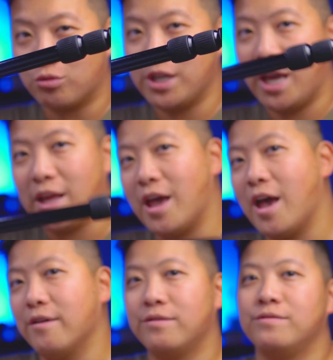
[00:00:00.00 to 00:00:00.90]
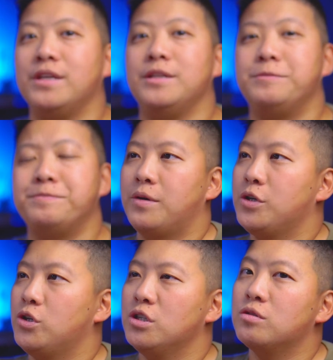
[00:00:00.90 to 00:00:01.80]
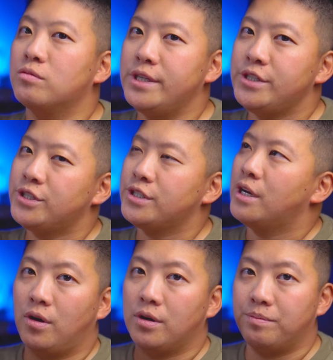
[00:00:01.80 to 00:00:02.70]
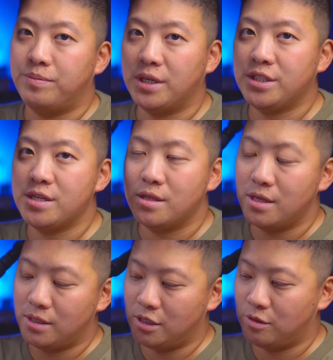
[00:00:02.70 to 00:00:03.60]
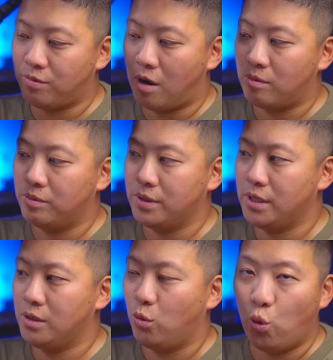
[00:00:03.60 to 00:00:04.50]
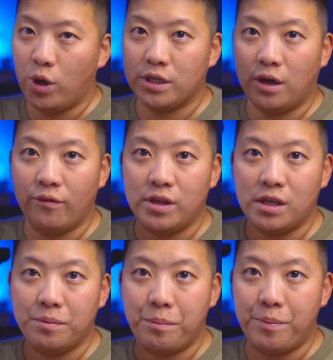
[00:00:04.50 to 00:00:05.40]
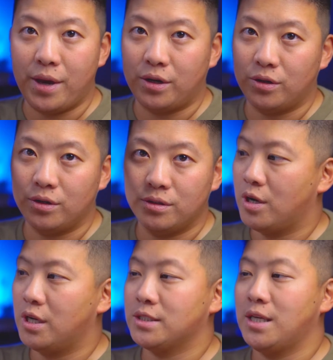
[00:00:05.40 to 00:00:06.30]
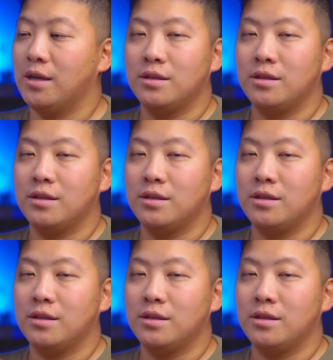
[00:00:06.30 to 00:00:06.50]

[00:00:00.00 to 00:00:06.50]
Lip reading: 3.5 feet. Very good reach. On a budget, this is probably one of the better products out